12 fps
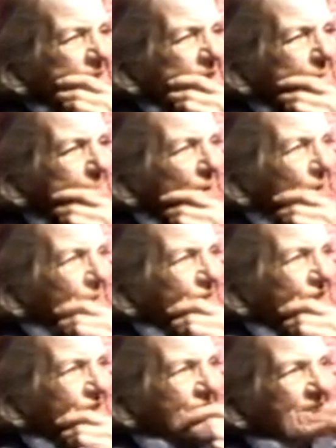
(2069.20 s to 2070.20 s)
to
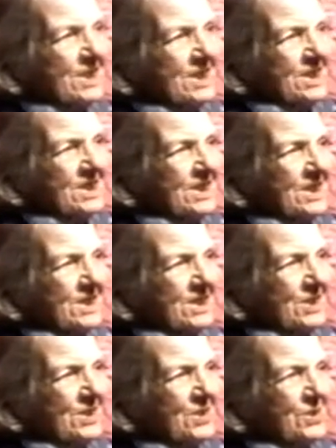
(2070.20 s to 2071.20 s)
Bertha Deason,
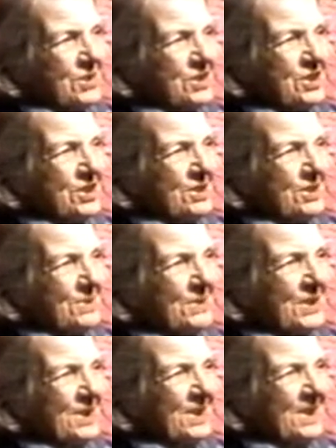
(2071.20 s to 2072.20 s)
you know, she's
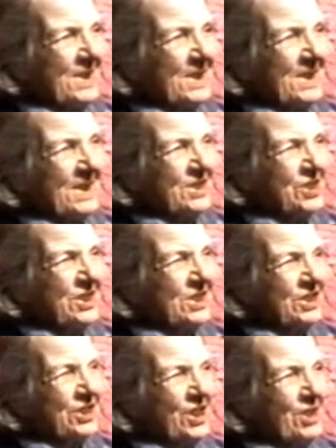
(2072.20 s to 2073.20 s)
a
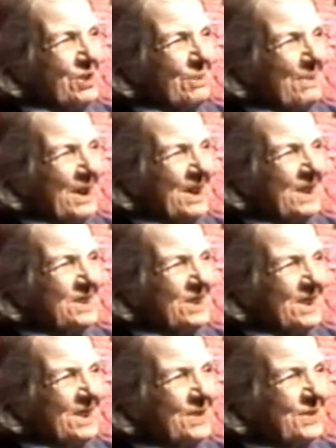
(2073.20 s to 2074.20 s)
chum that
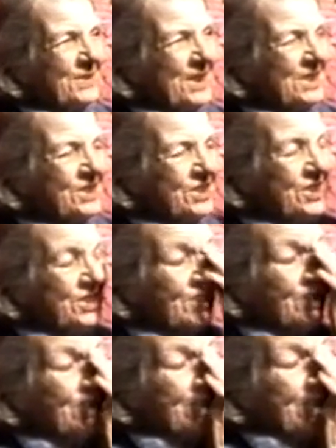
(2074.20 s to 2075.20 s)
lived out here,